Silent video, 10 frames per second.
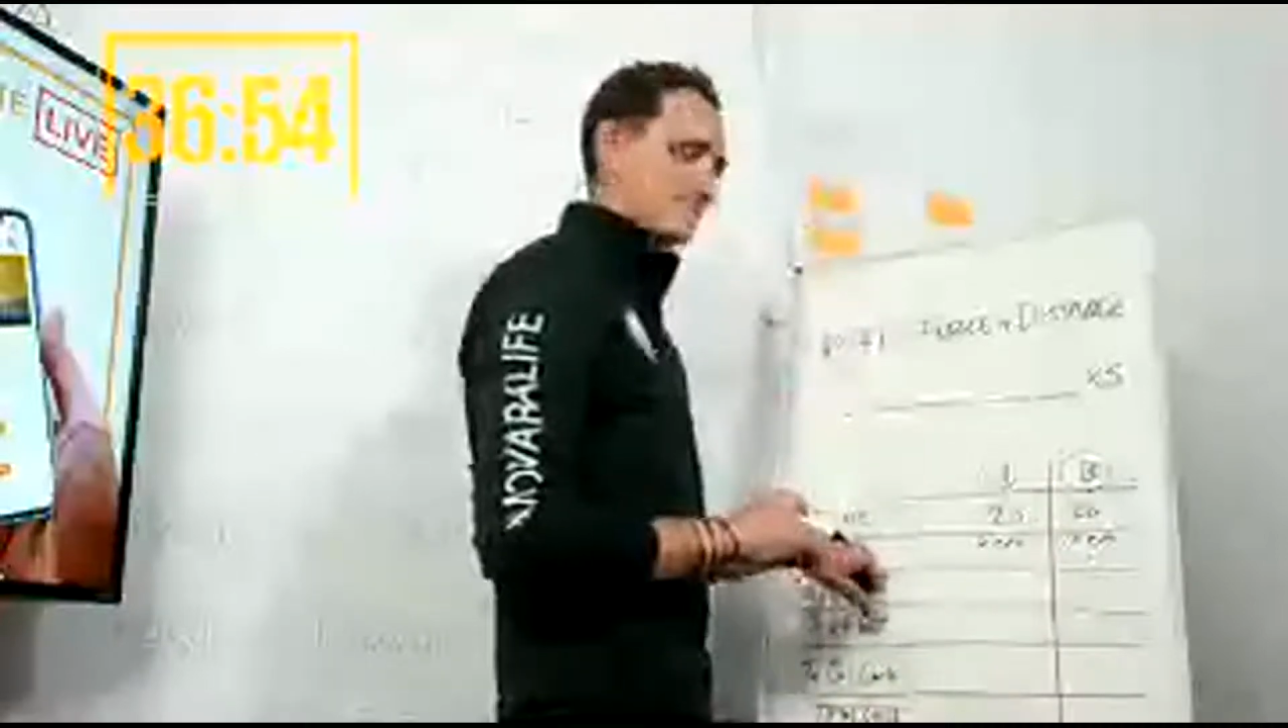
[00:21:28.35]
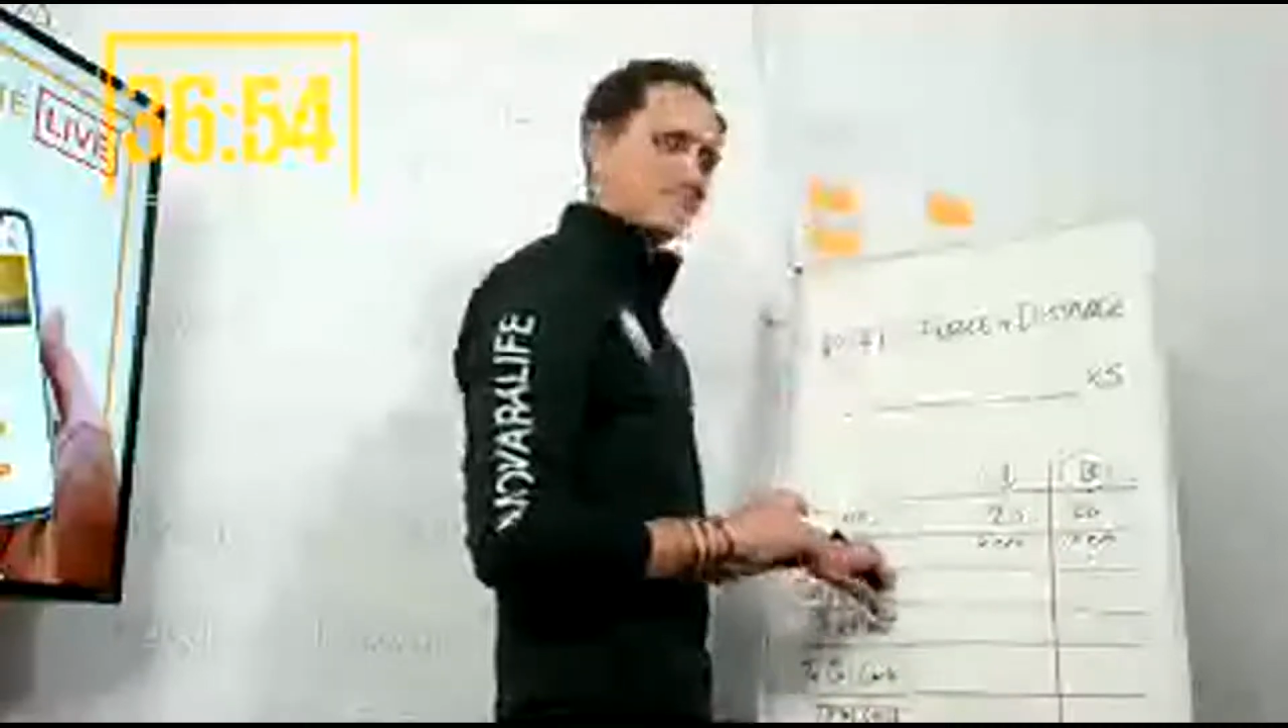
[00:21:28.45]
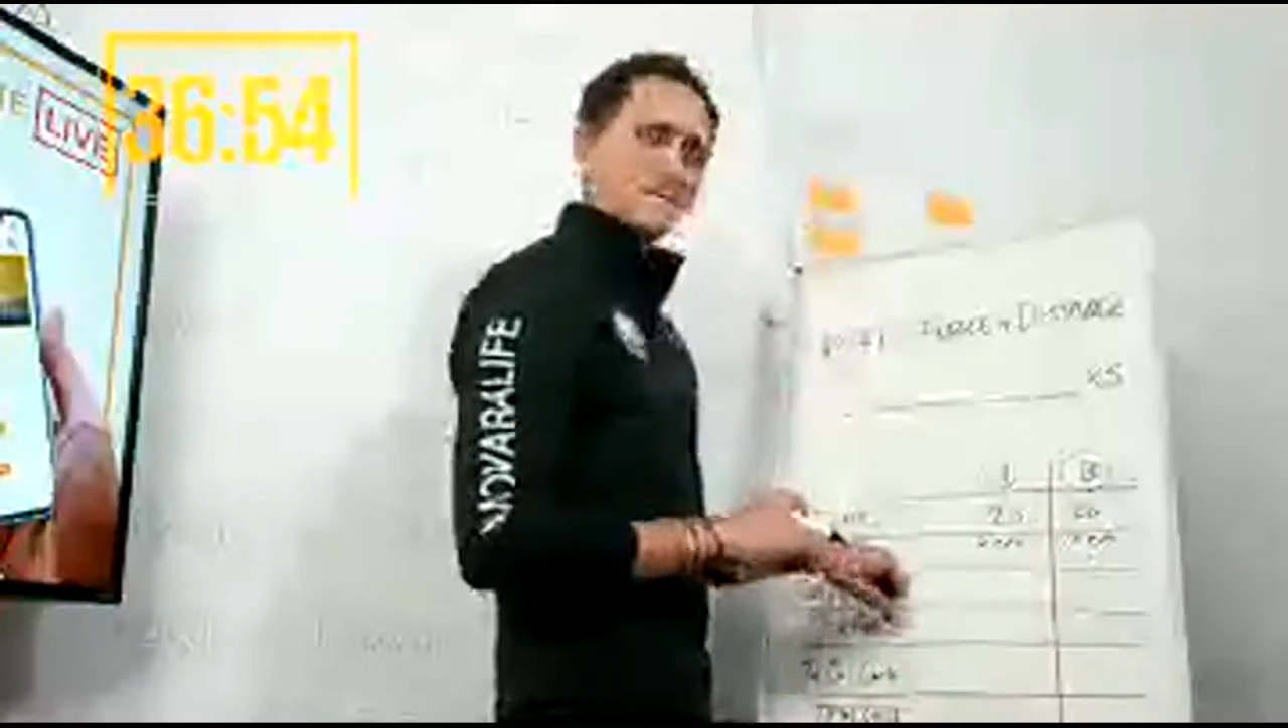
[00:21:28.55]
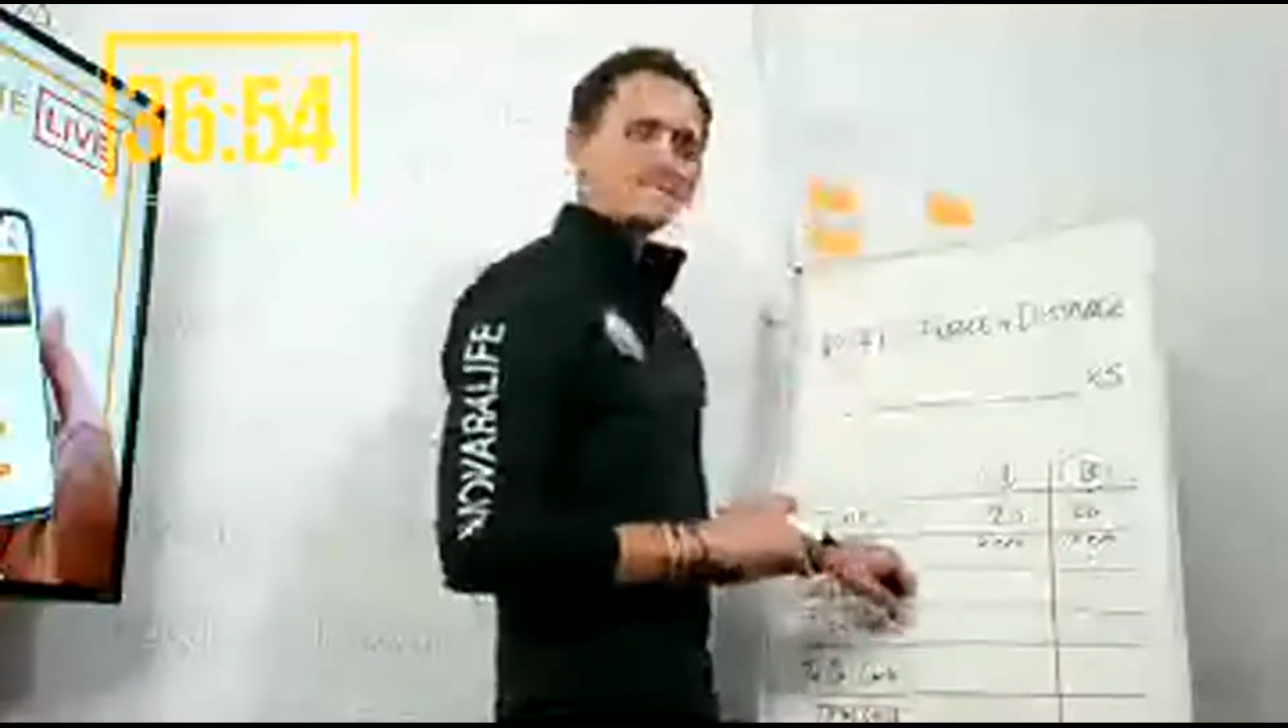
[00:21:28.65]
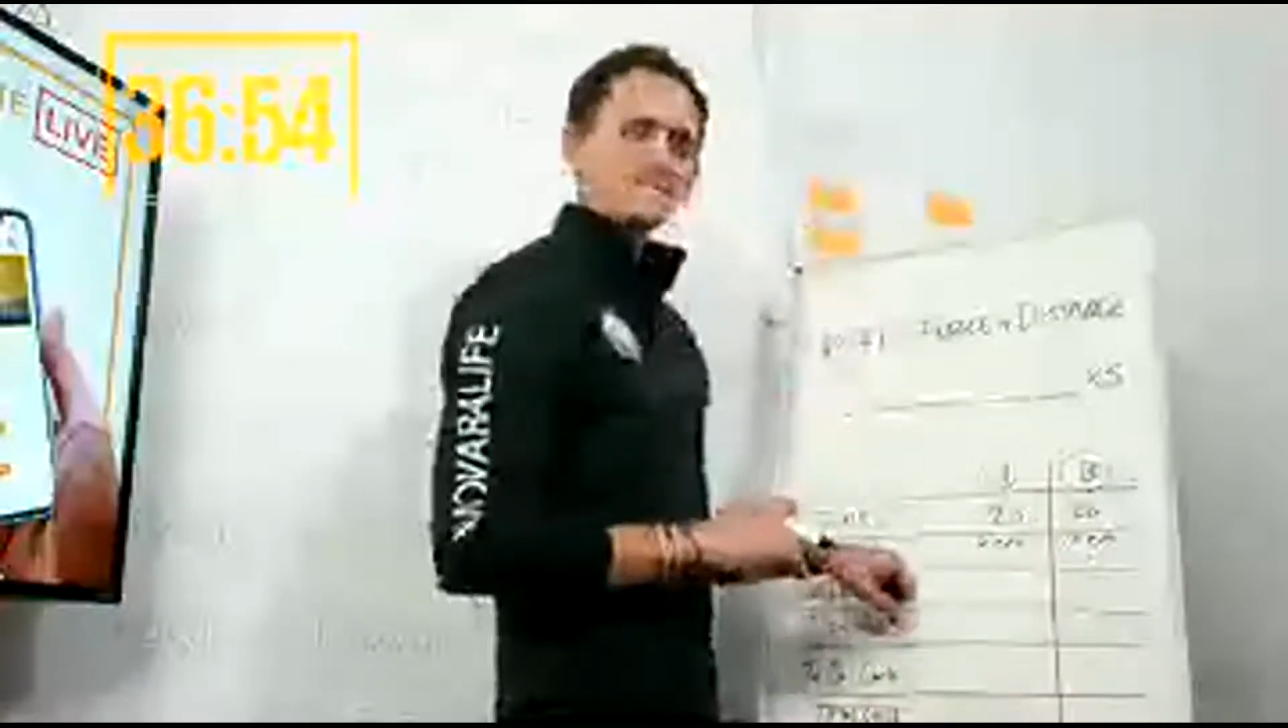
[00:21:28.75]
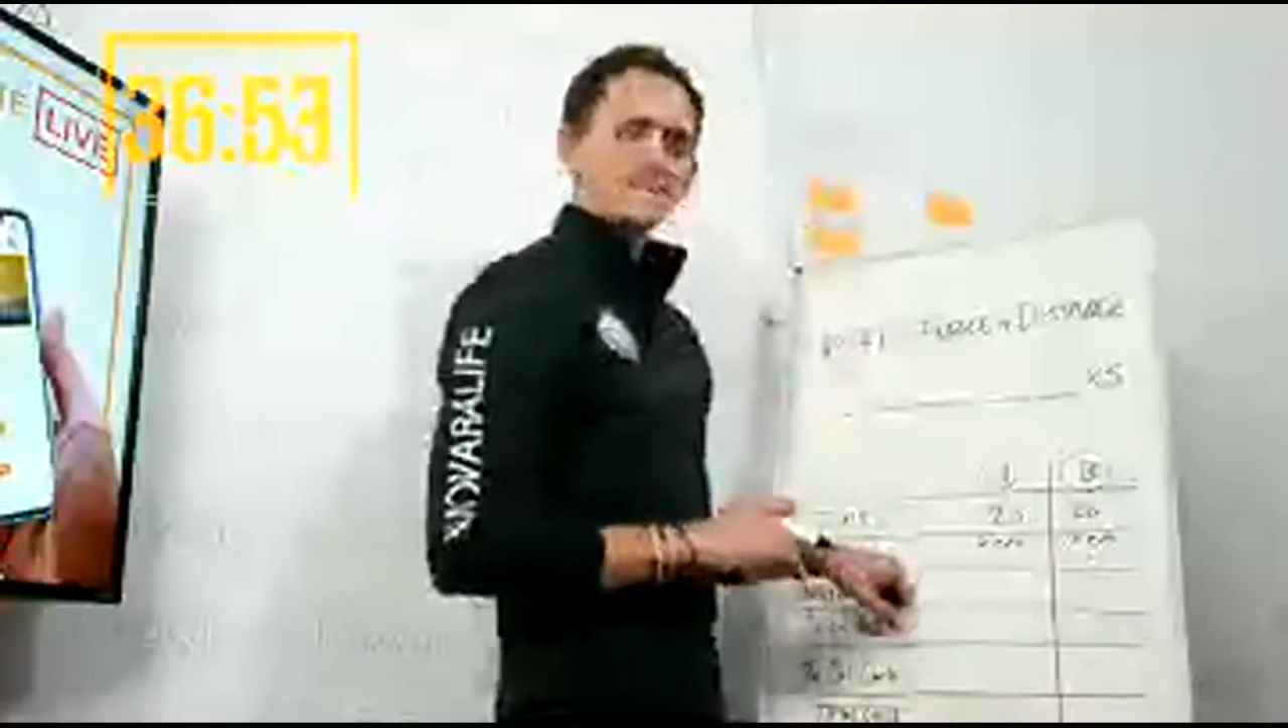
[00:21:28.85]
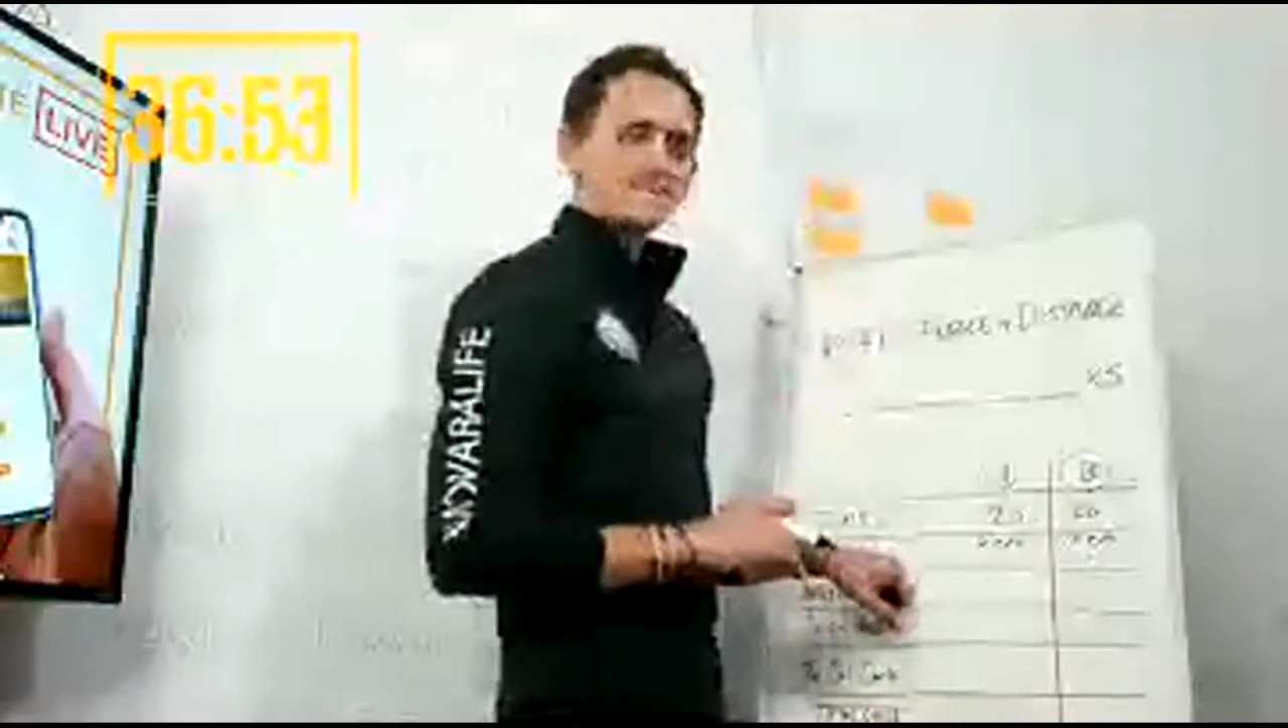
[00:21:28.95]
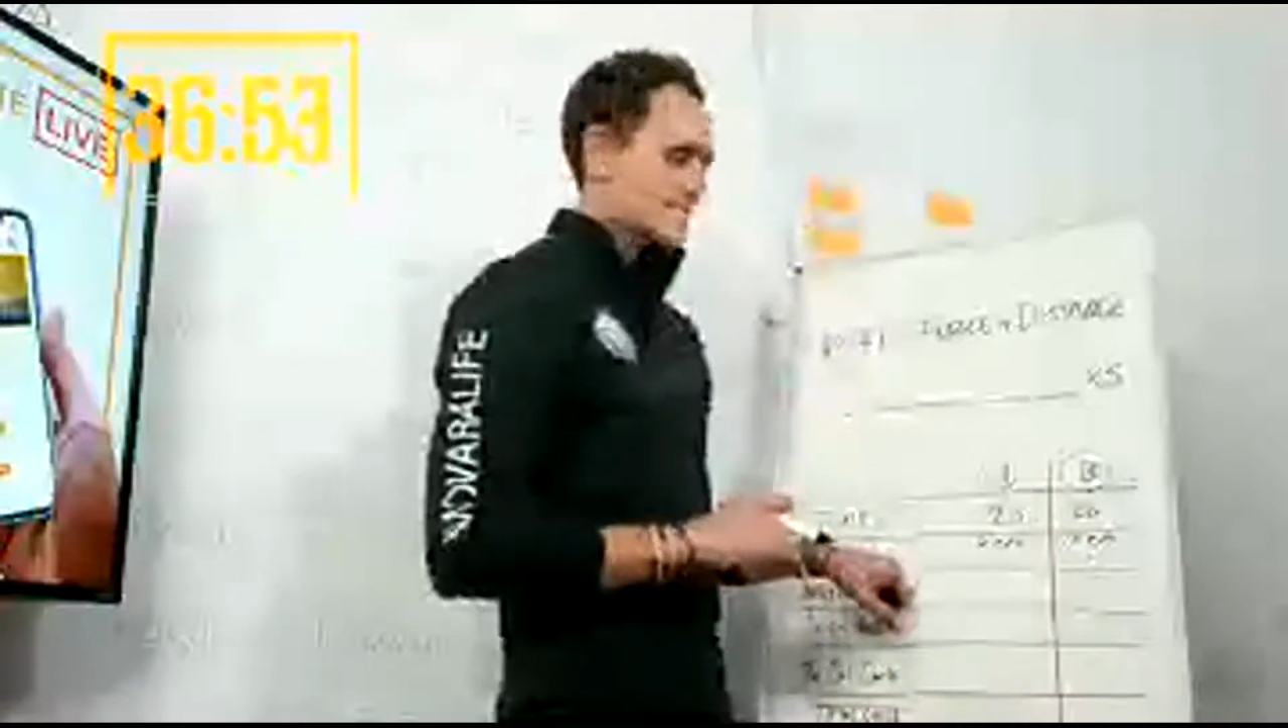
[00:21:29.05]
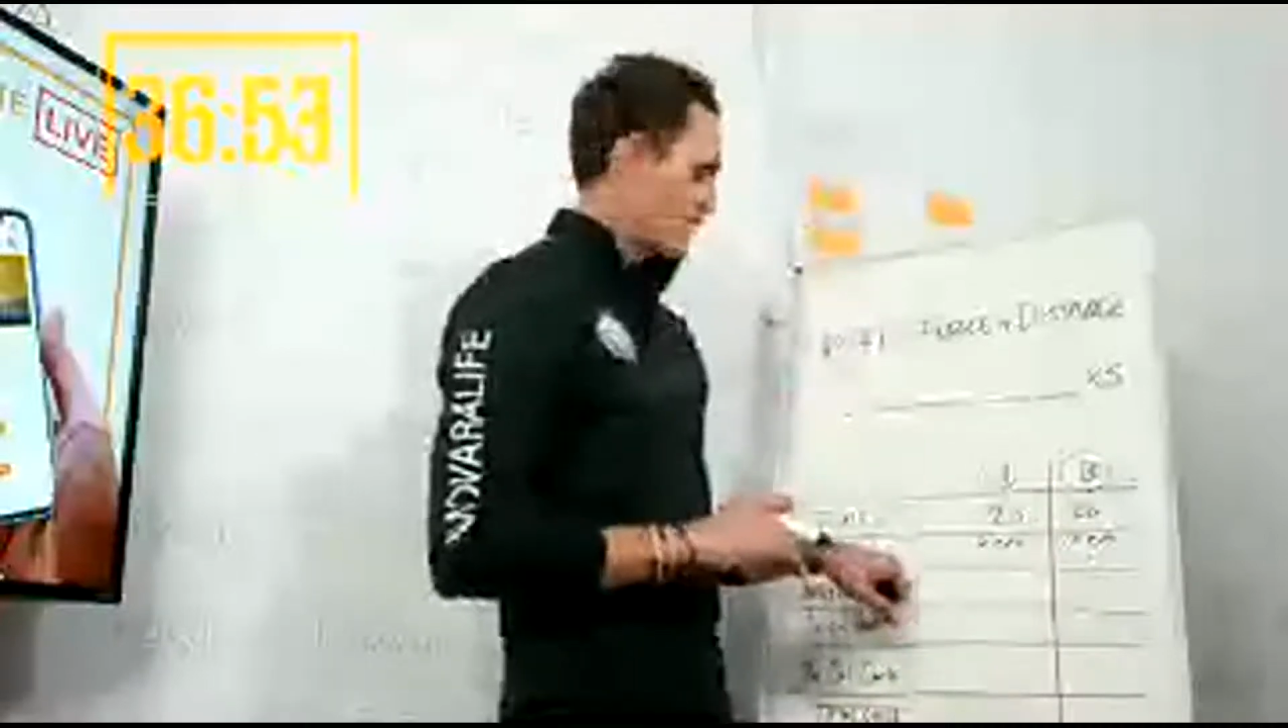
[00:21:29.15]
distance